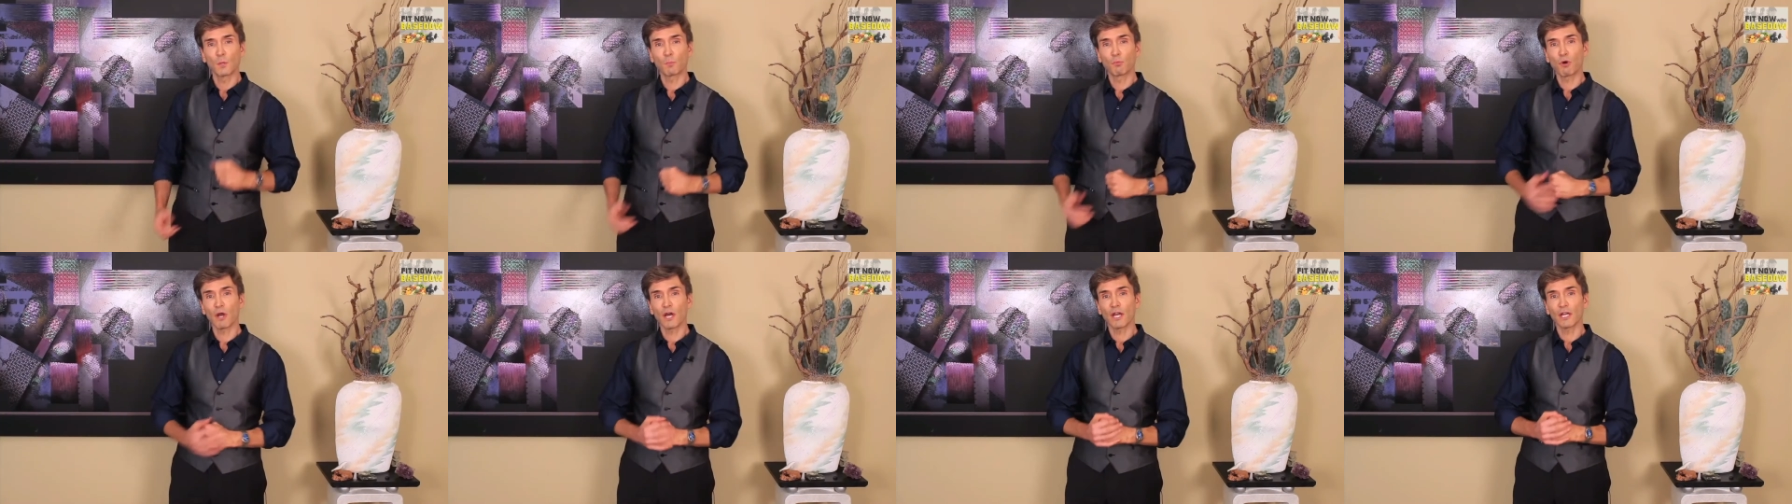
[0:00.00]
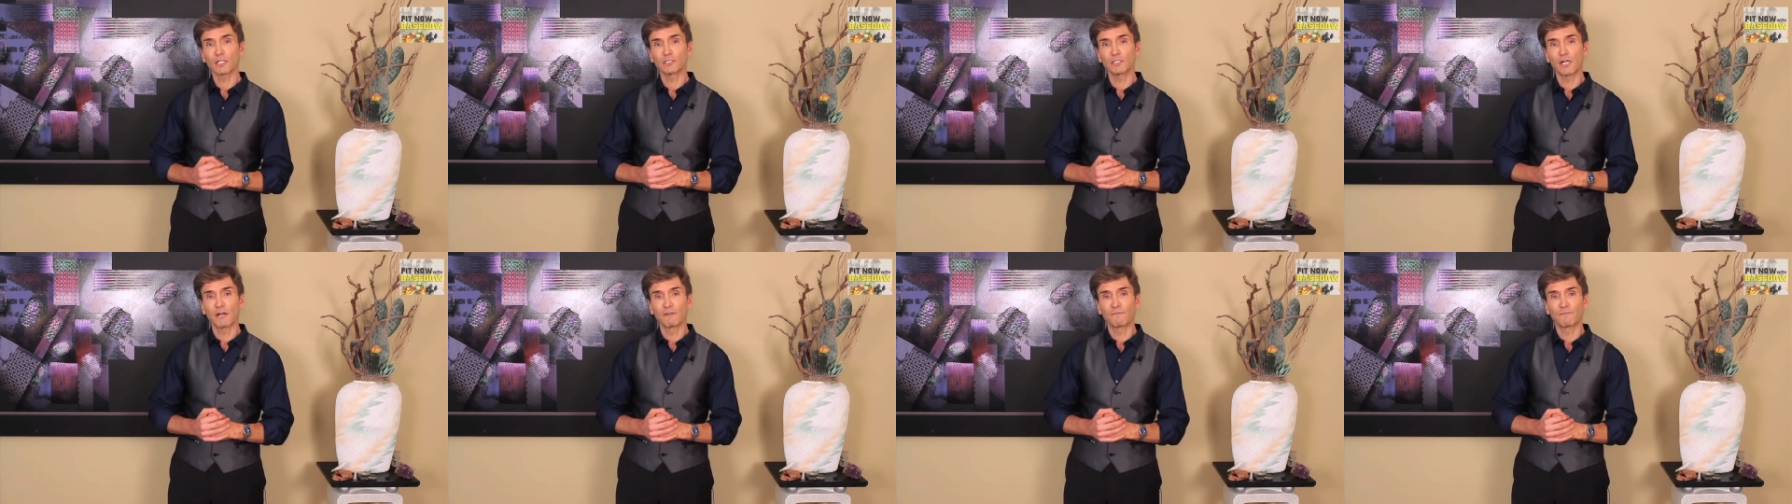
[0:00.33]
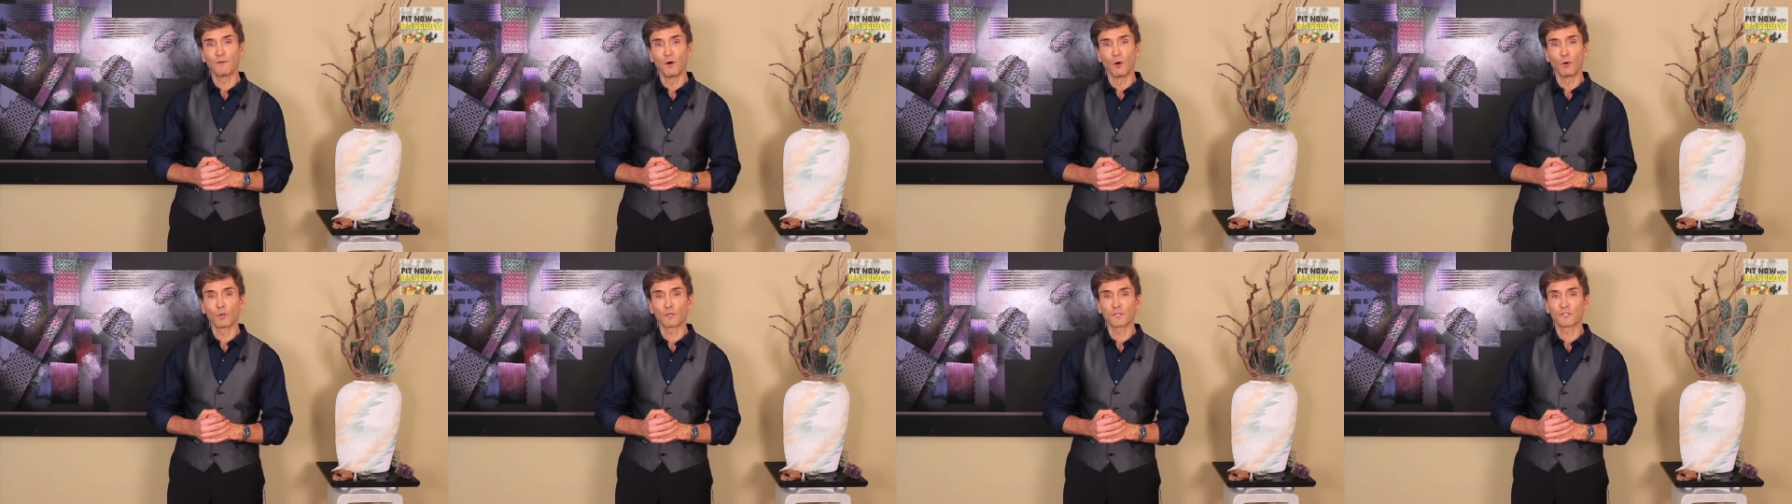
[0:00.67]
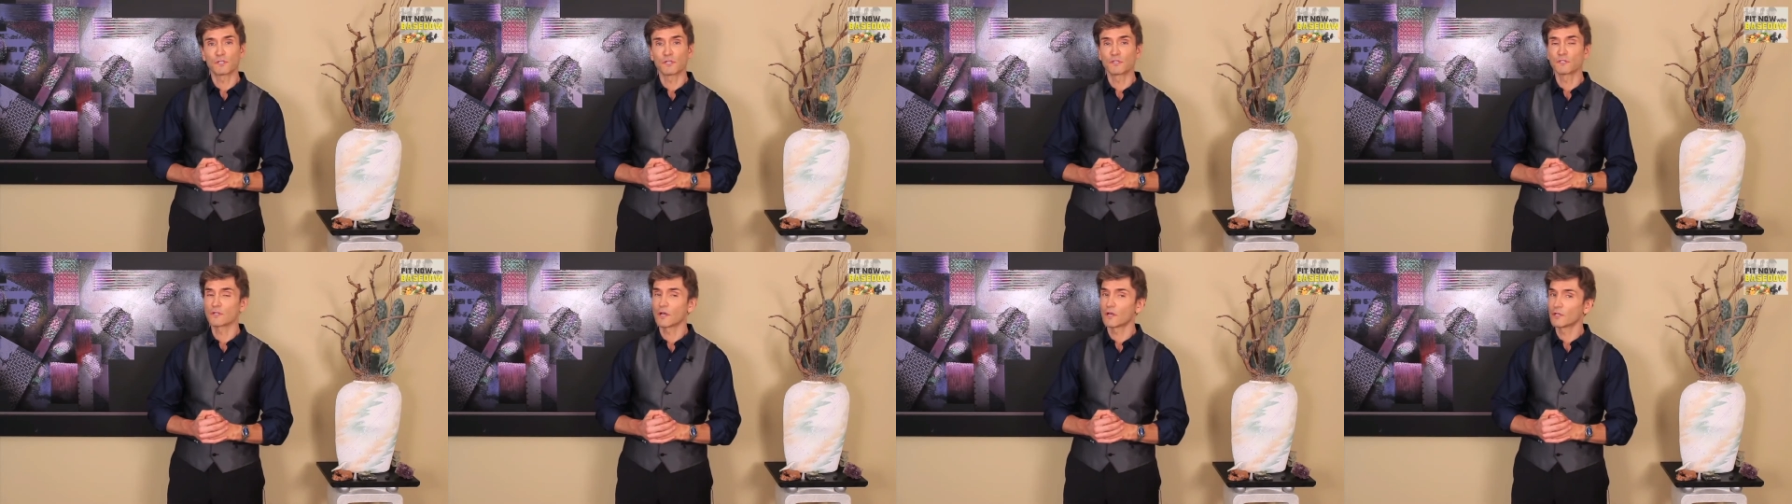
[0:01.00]
Their product line
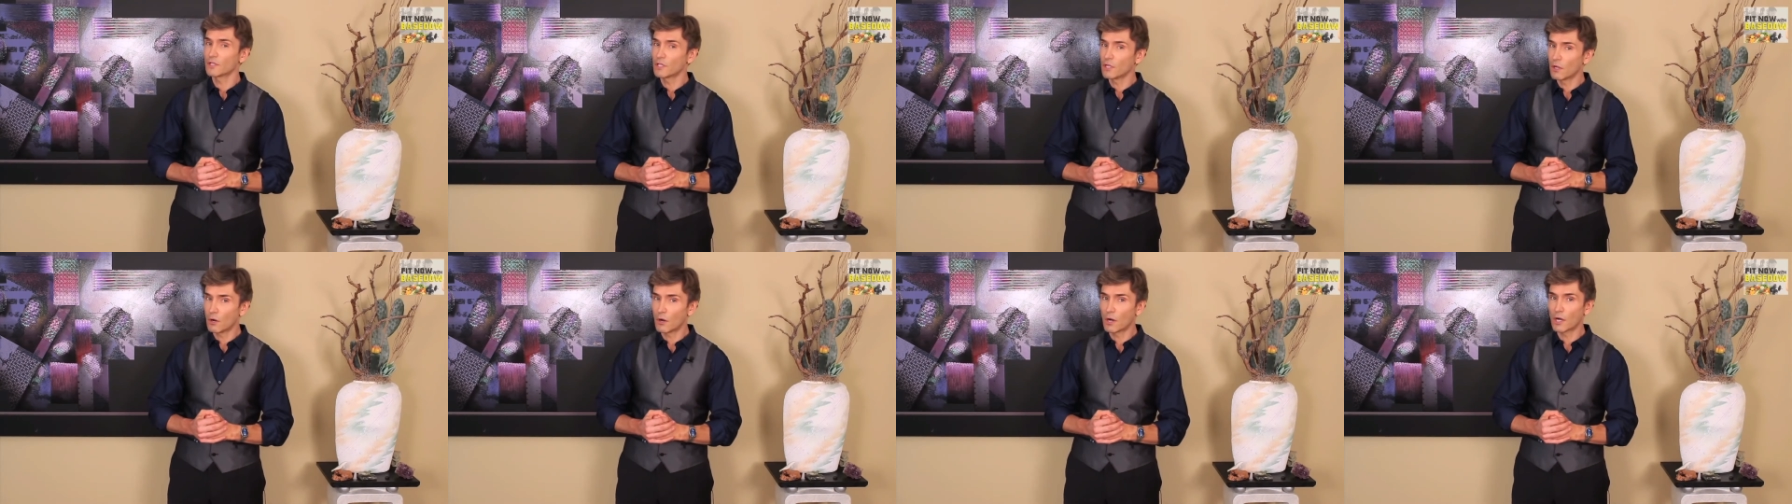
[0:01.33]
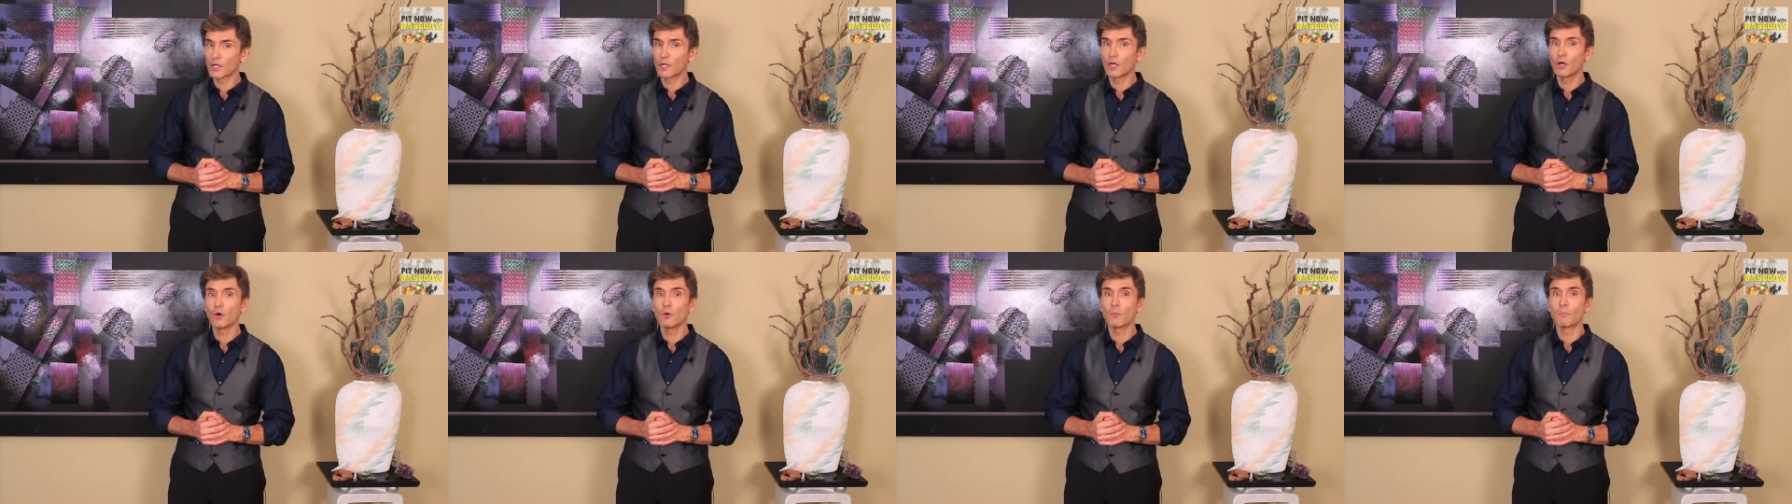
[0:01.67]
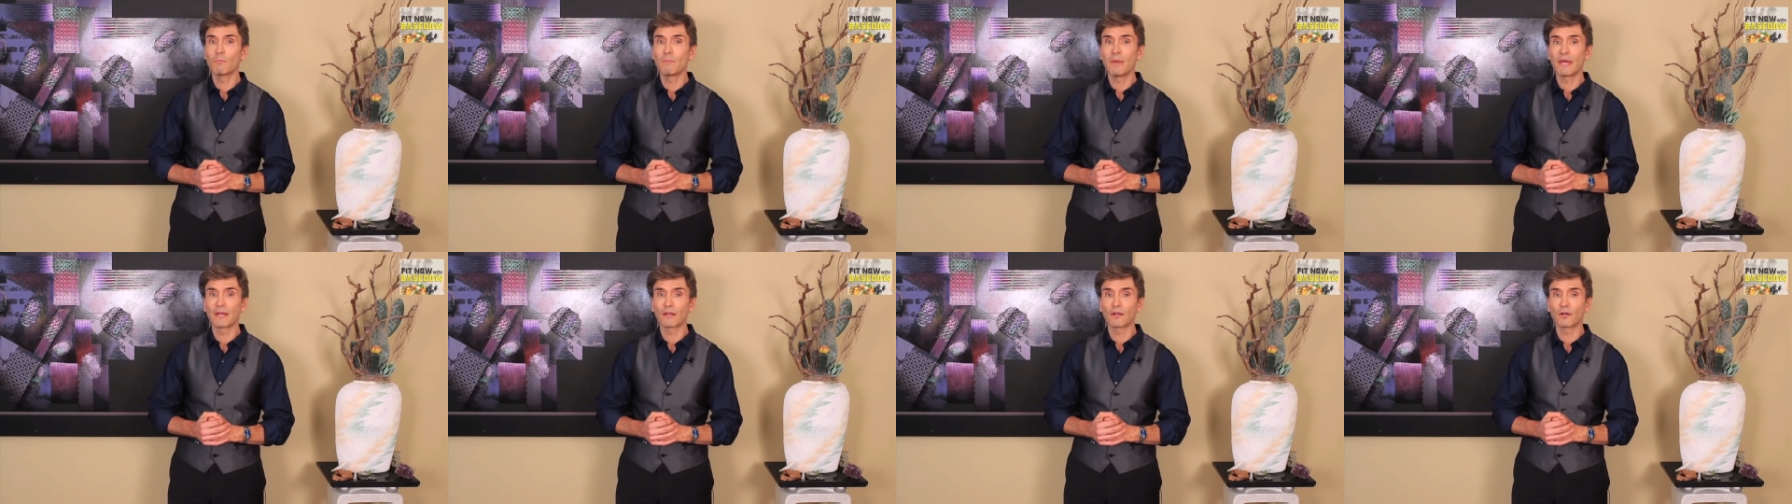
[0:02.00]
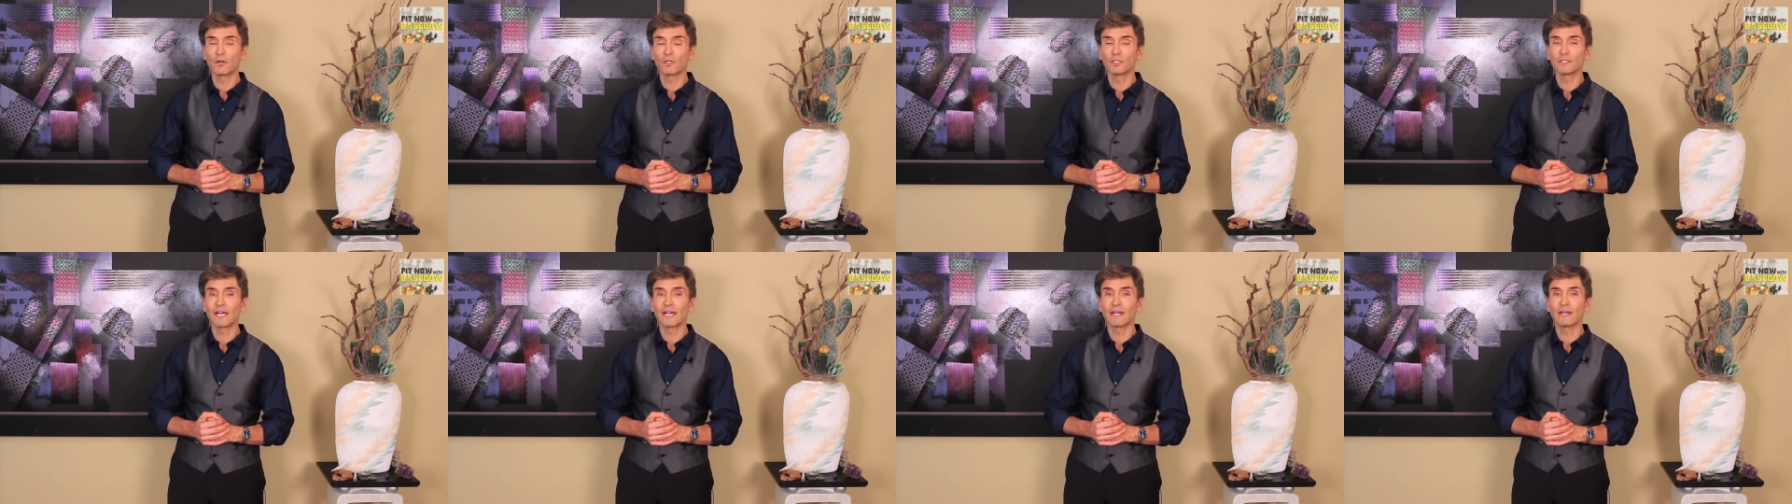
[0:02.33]
focuses on the auto,
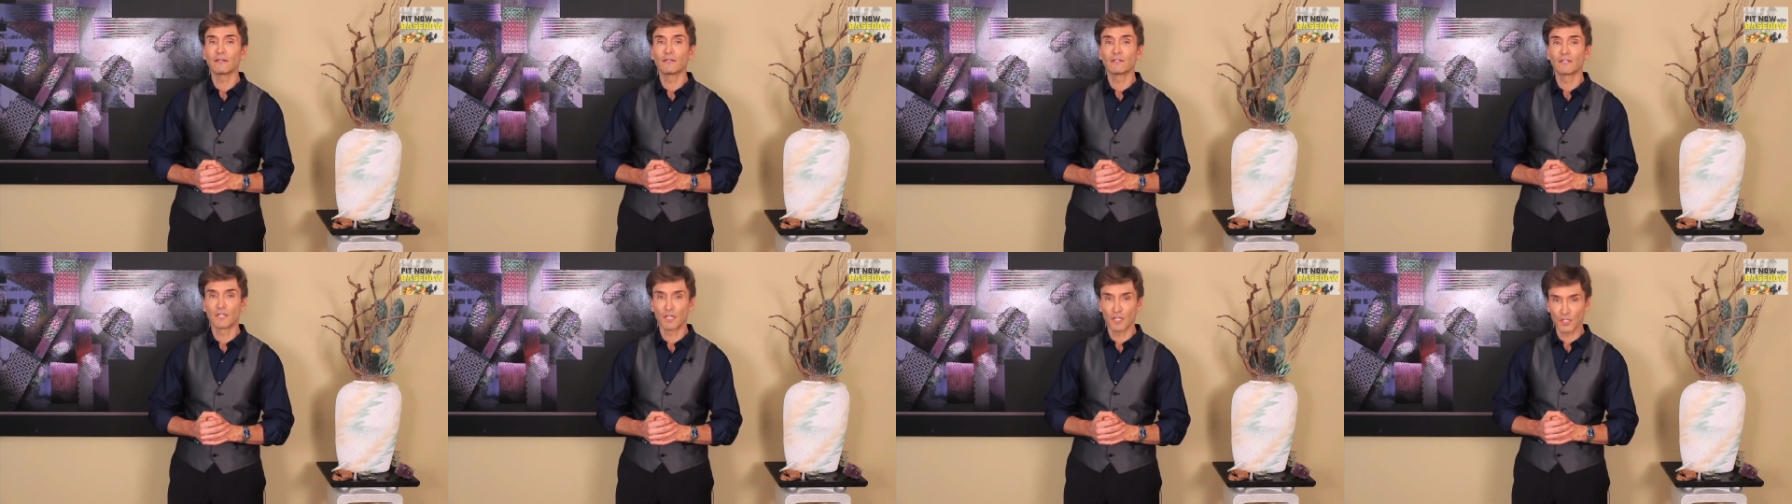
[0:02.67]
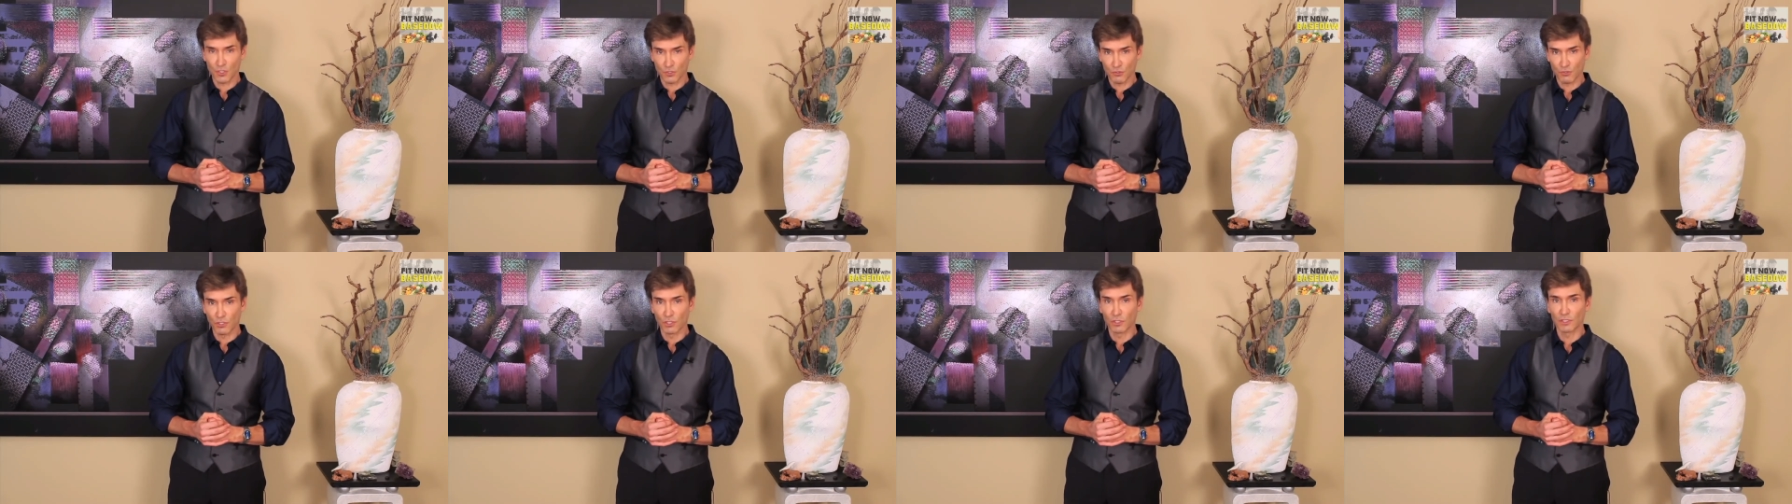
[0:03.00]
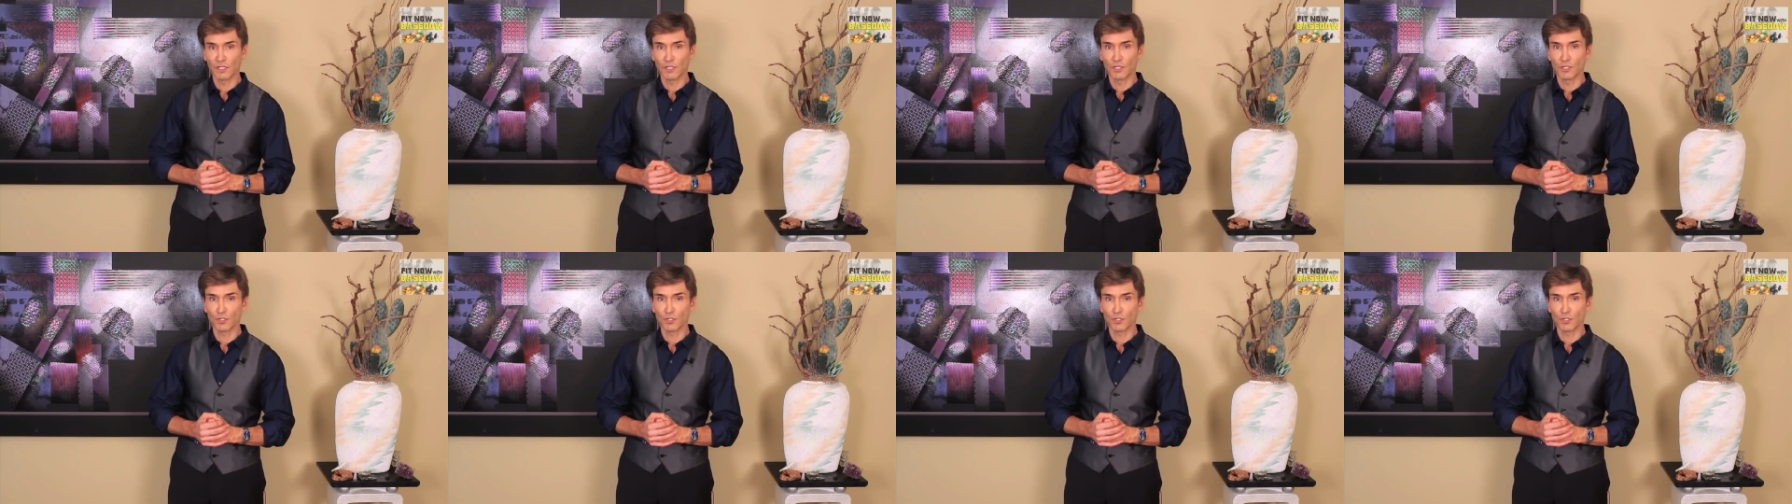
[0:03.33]
medical, and industrial